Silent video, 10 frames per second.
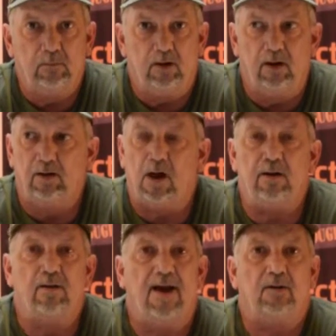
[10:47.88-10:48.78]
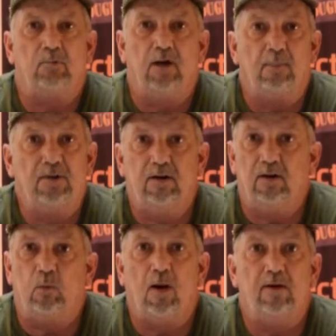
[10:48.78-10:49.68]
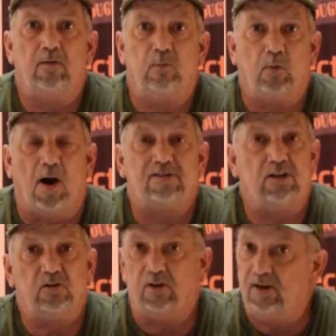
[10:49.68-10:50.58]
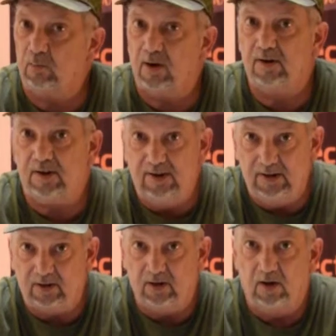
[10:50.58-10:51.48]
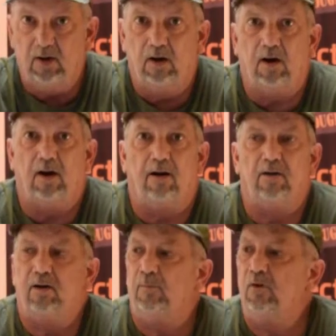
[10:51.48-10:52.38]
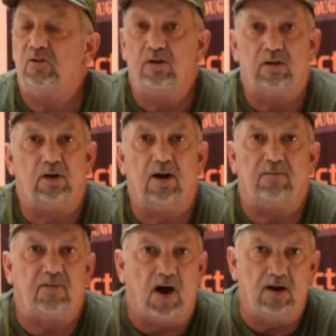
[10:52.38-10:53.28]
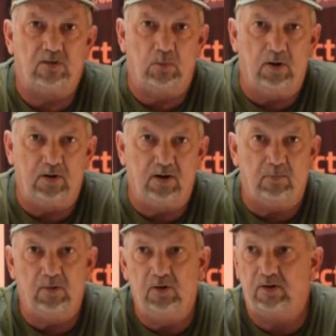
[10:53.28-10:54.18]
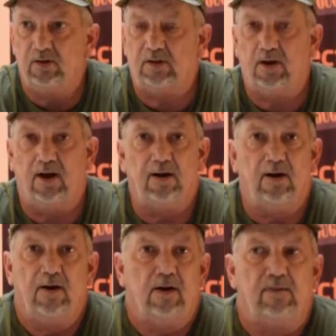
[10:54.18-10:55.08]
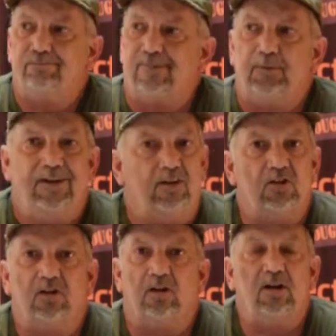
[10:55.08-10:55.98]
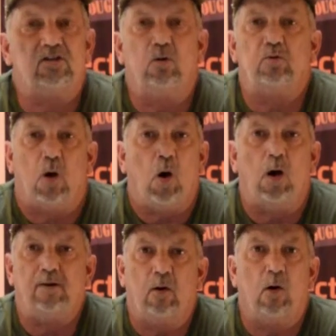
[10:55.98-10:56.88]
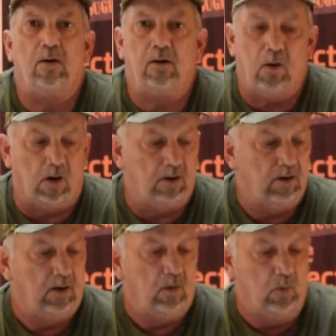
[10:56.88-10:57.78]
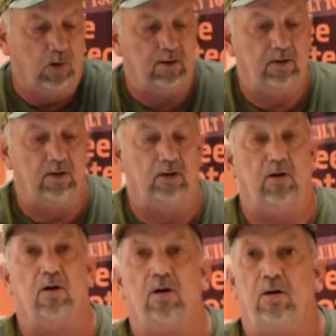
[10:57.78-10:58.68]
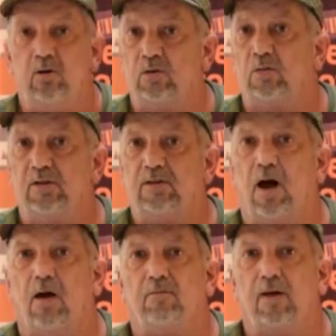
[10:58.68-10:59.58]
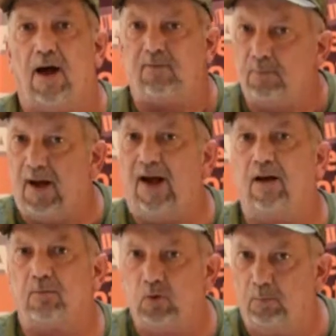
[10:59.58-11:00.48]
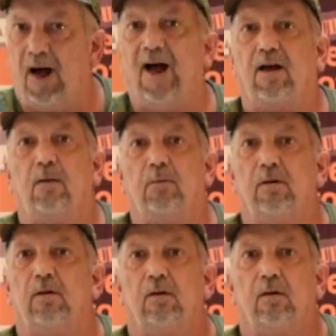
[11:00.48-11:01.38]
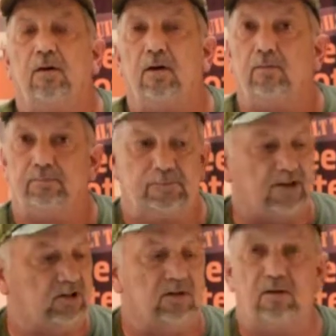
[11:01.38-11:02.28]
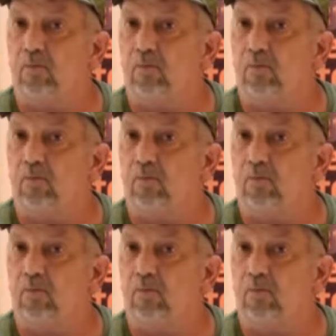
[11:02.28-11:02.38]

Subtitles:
and cutting the animal up, getting it ready to process or getting ready to eat. You're going to be using it to cut vines with. You're going to be using it to cut. I mean, just the list goes on and on and on. What you're going to use with these knives. Have a backup to a backup. You know, that's